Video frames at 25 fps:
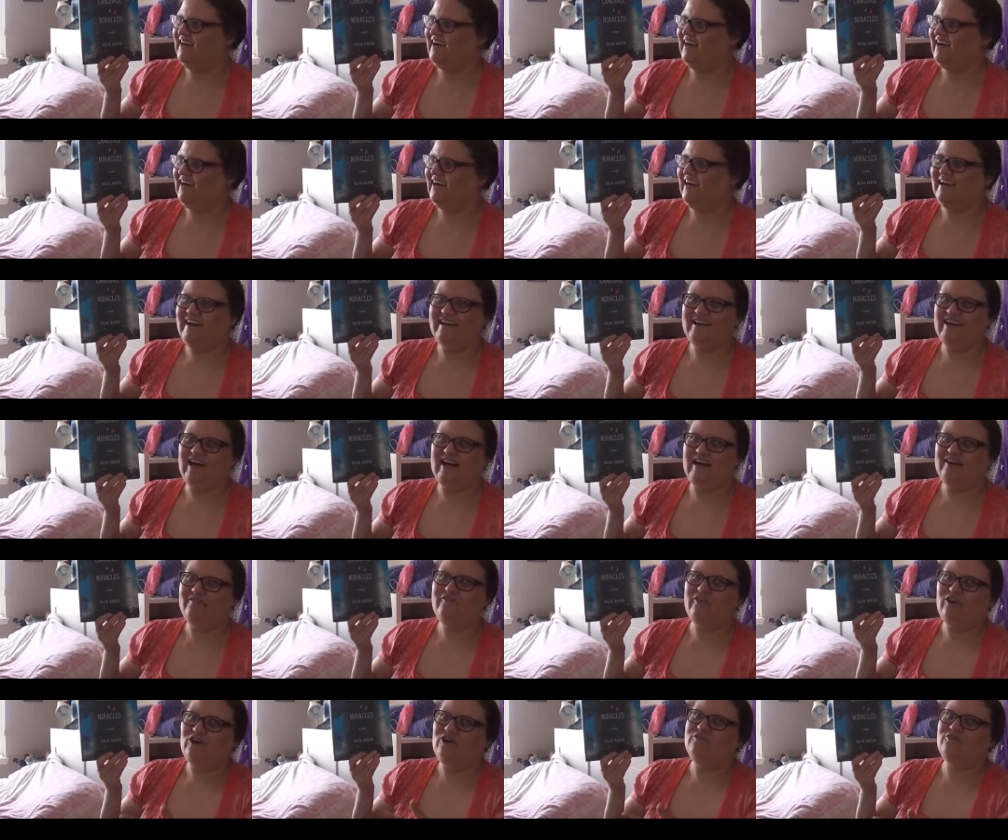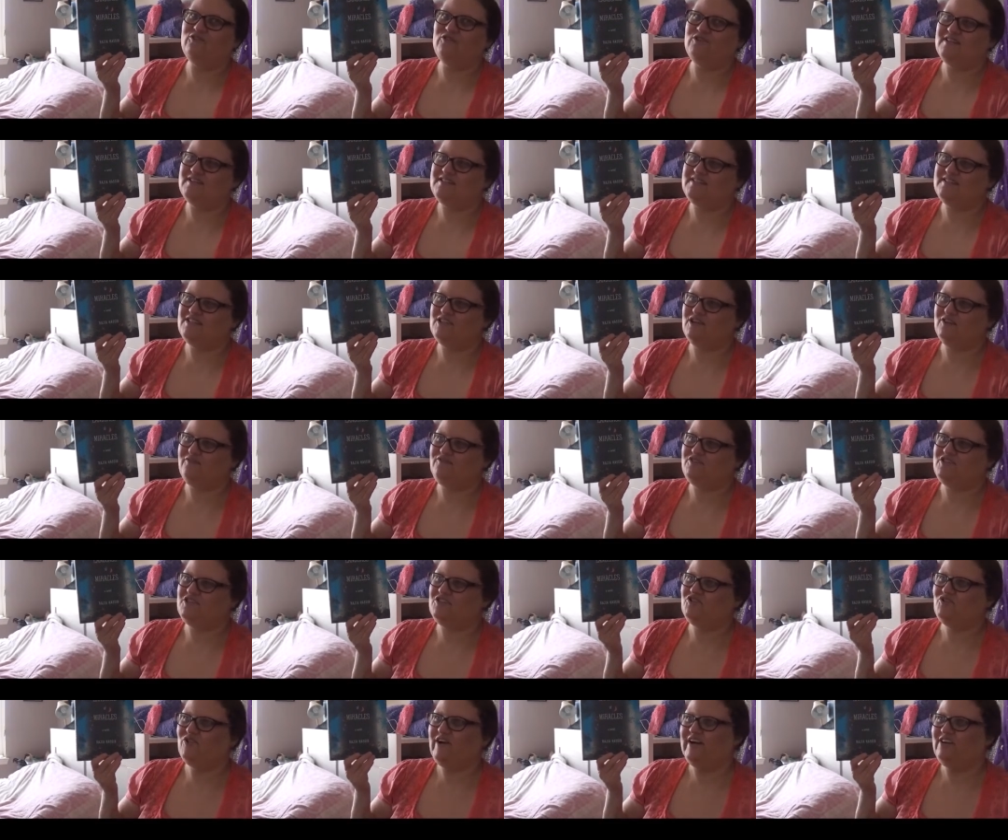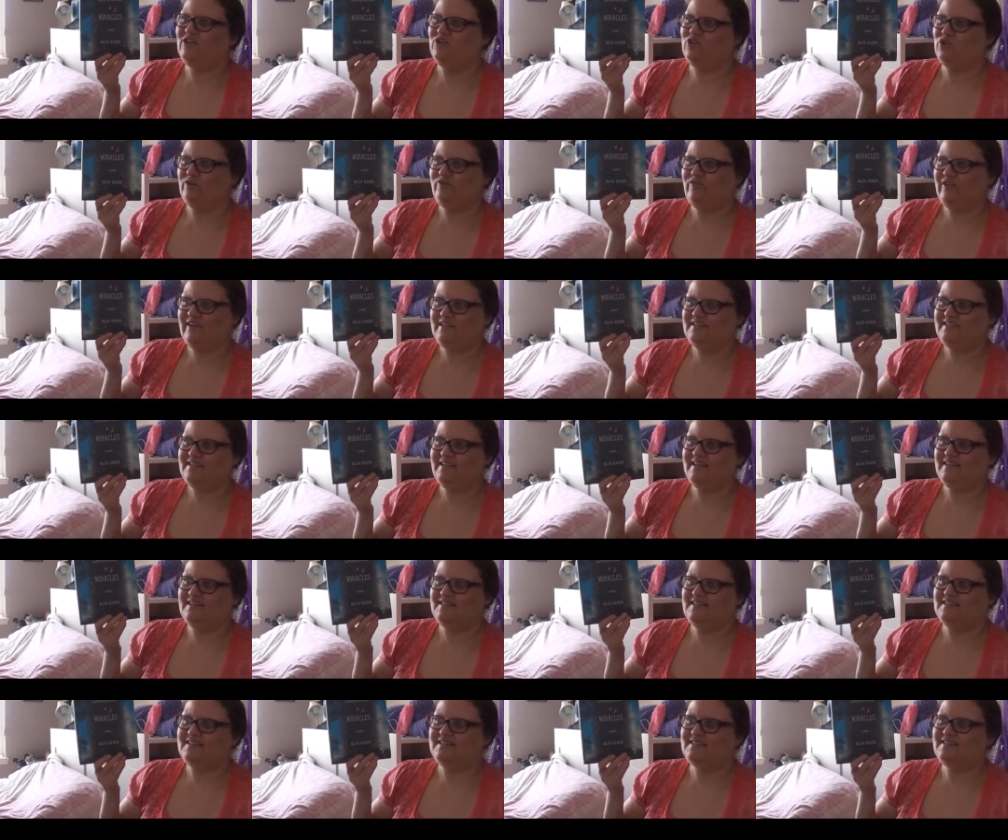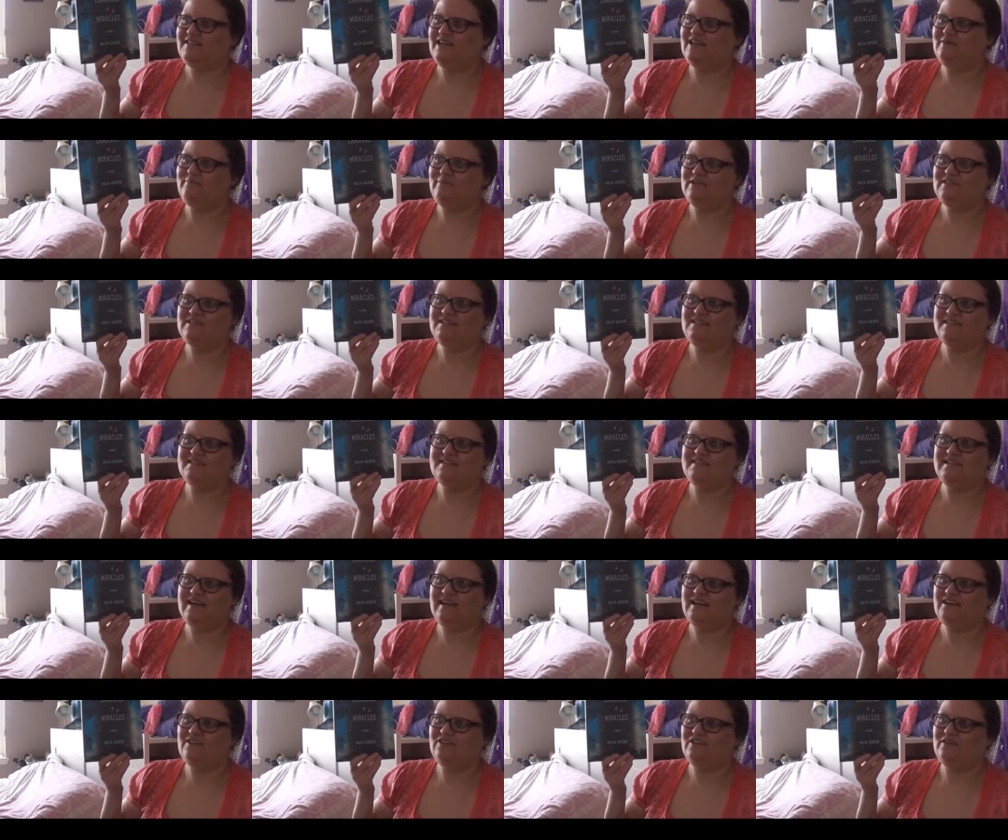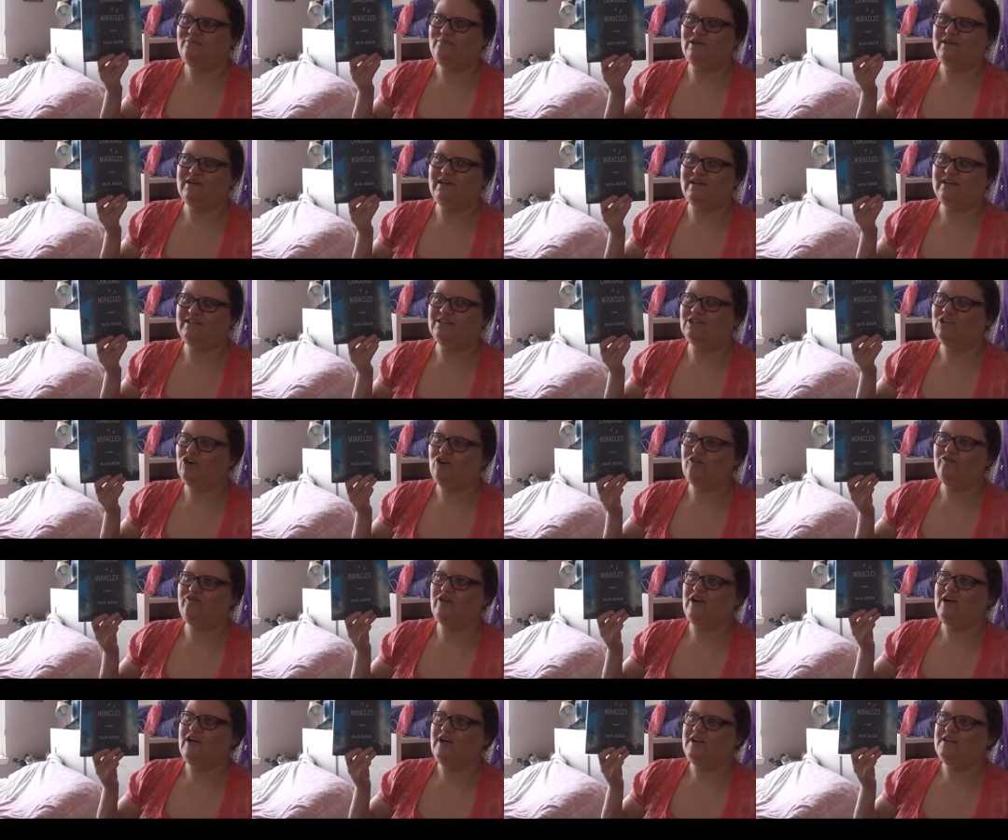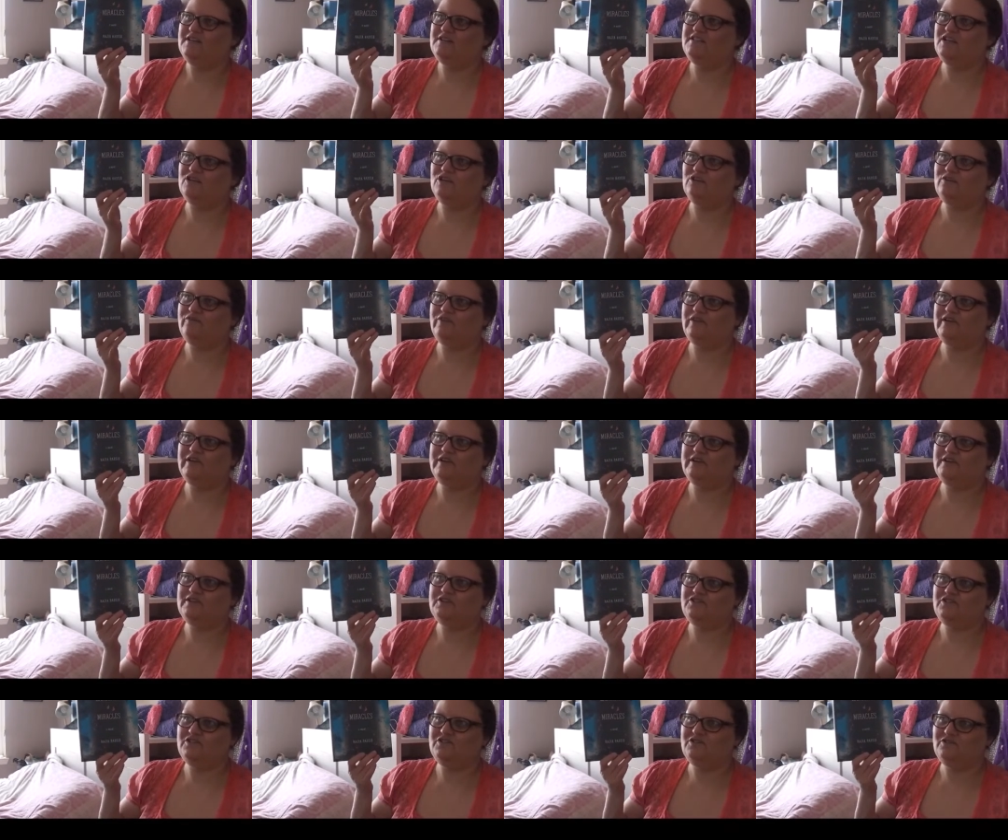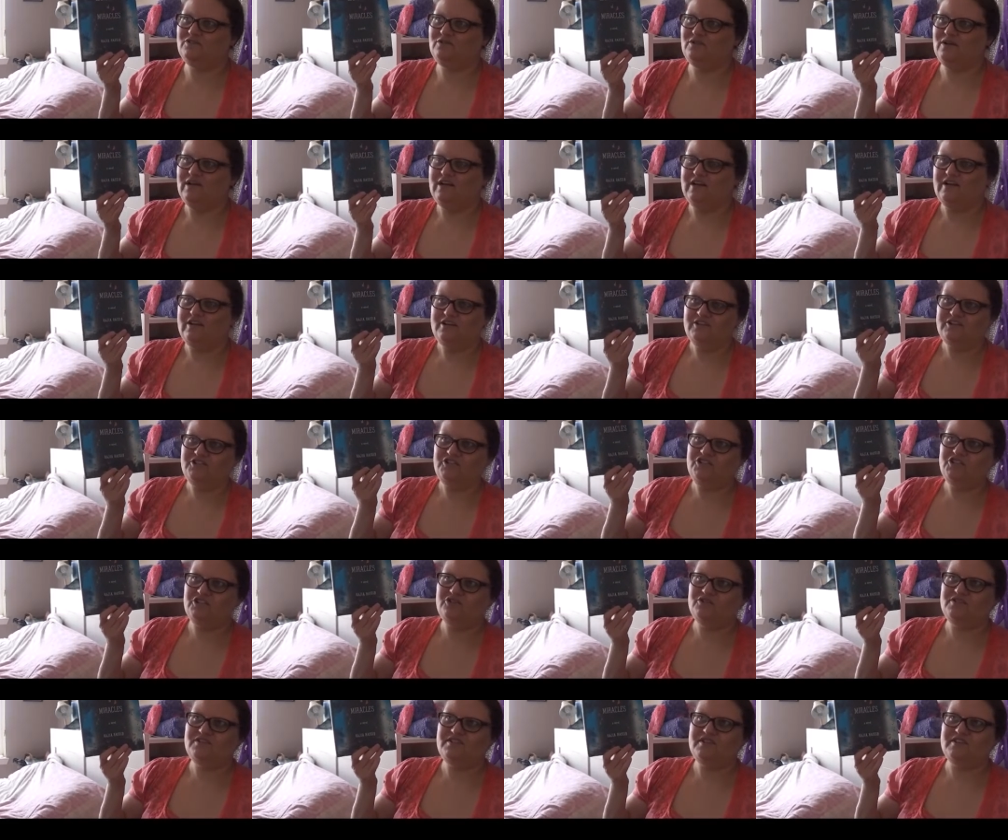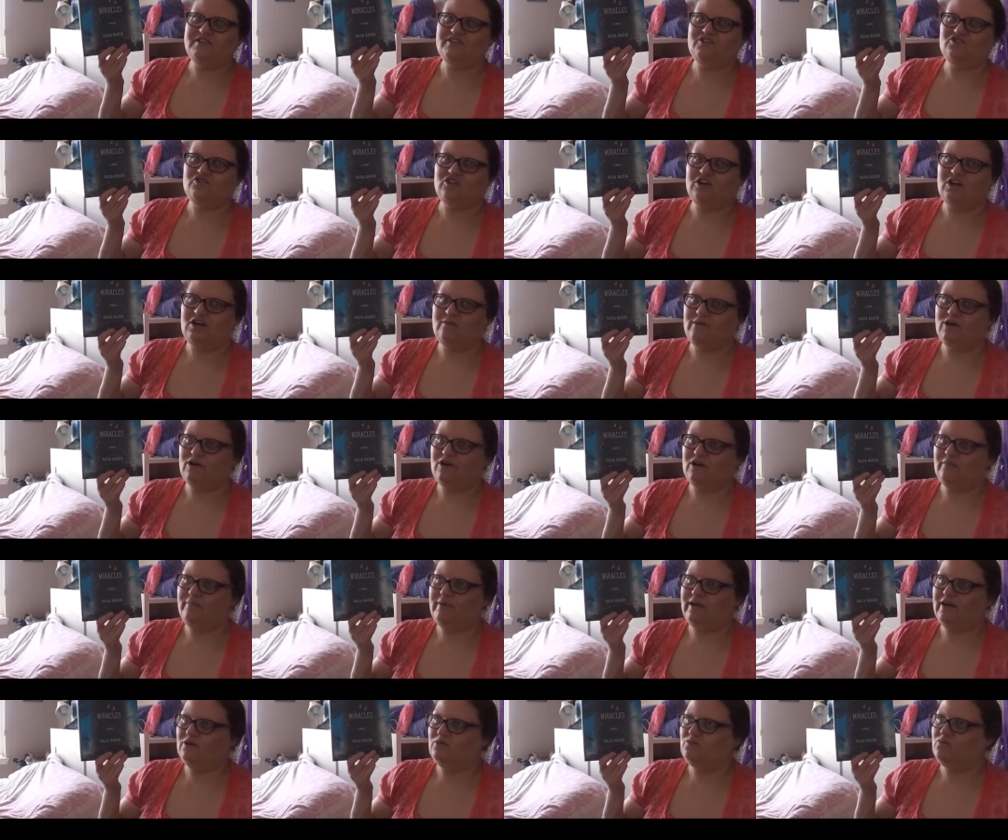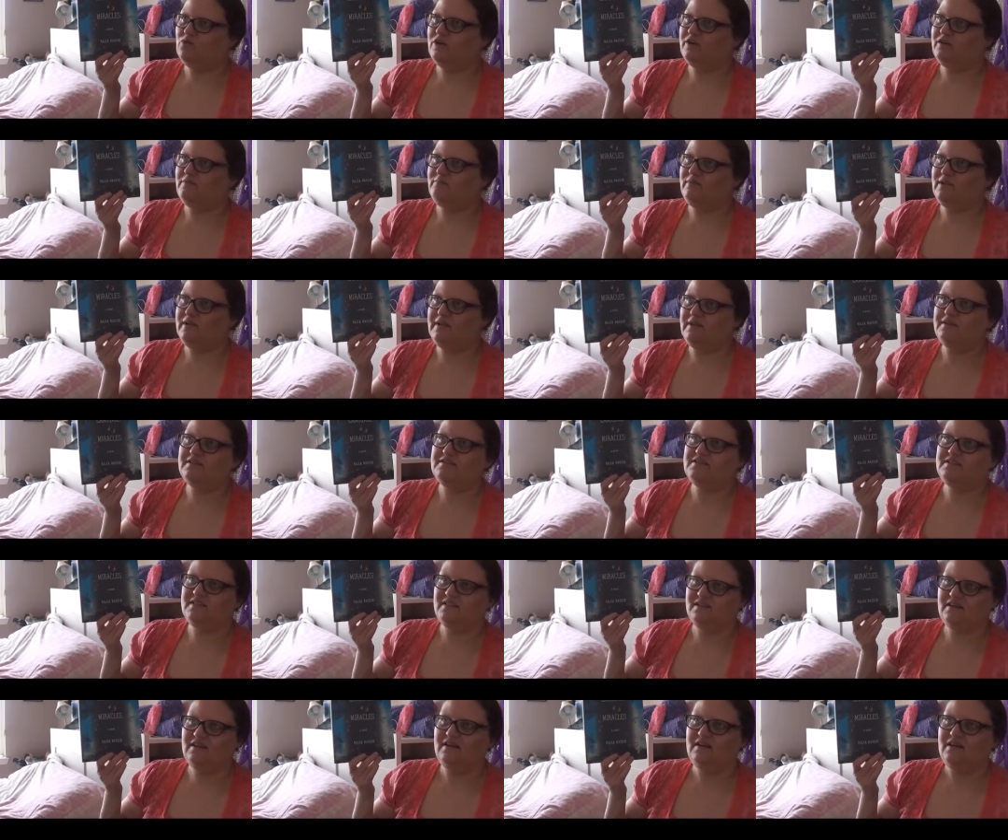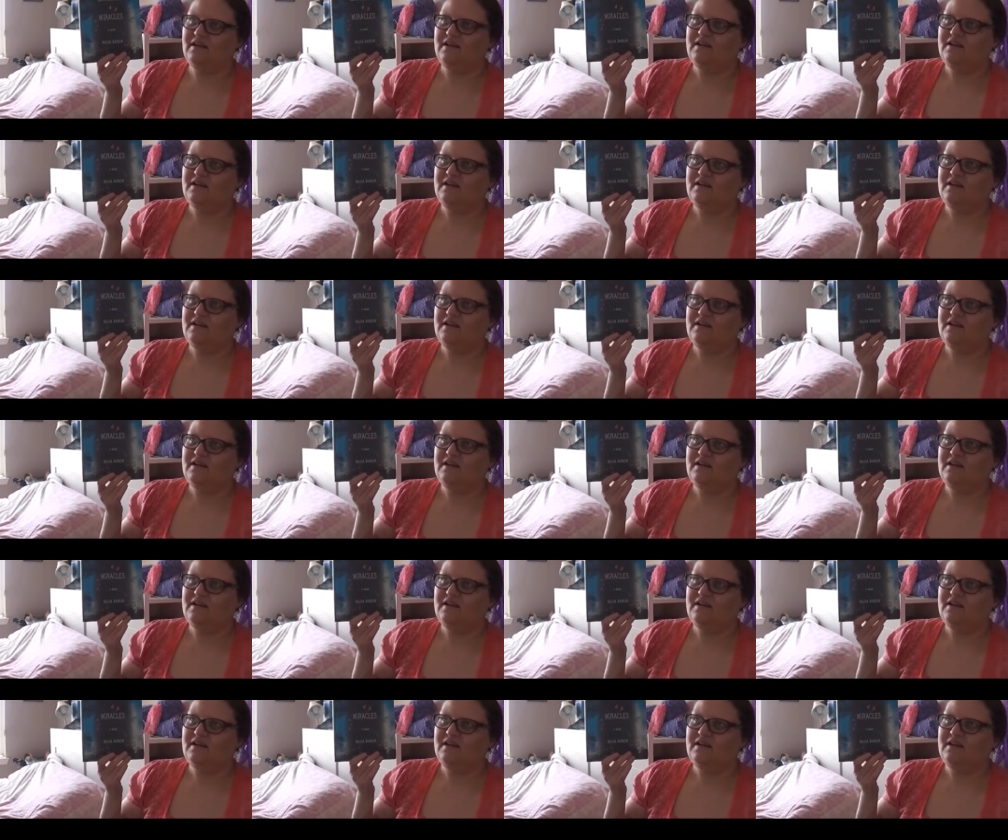I, I fall for this stuff too. I don't know if I'd say it's escapist exactly, but I love delving into juicy drama about what it means uh,